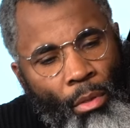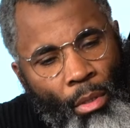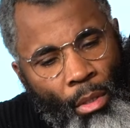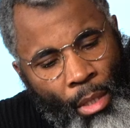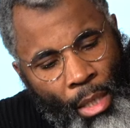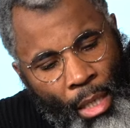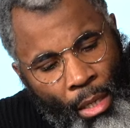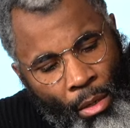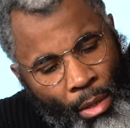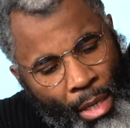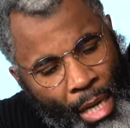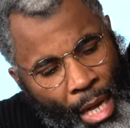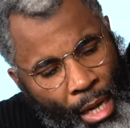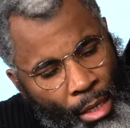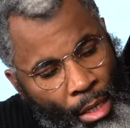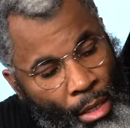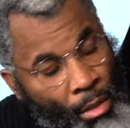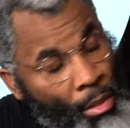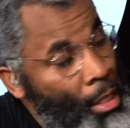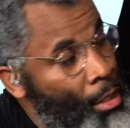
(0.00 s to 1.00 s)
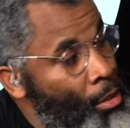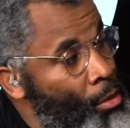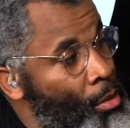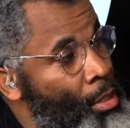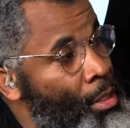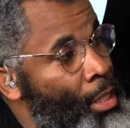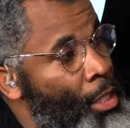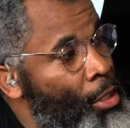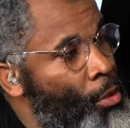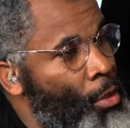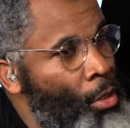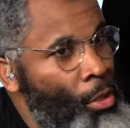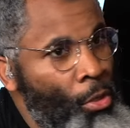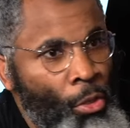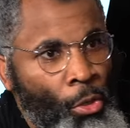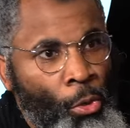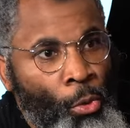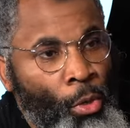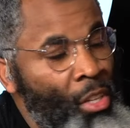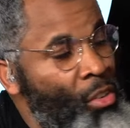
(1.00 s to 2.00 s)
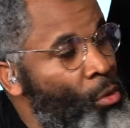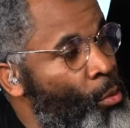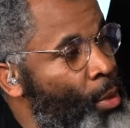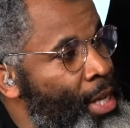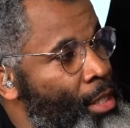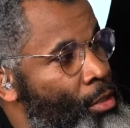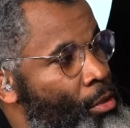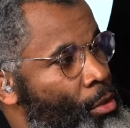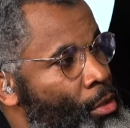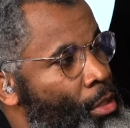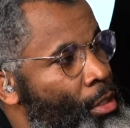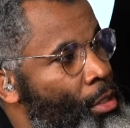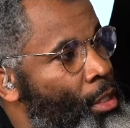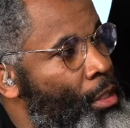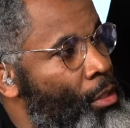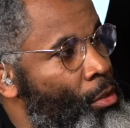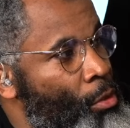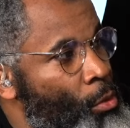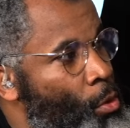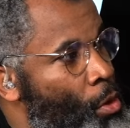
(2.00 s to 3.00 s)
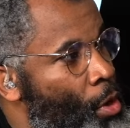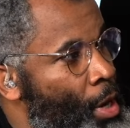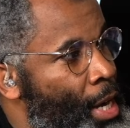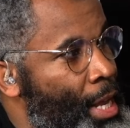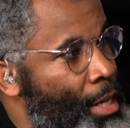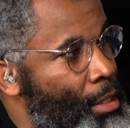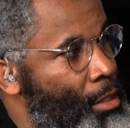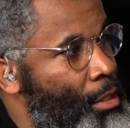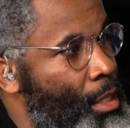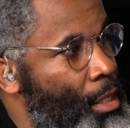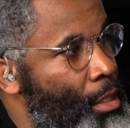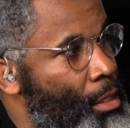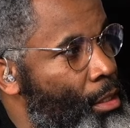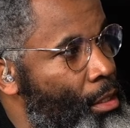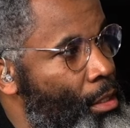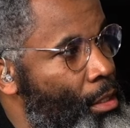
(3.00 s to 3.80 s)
you just said you lift weights, or you just do all calisthenics?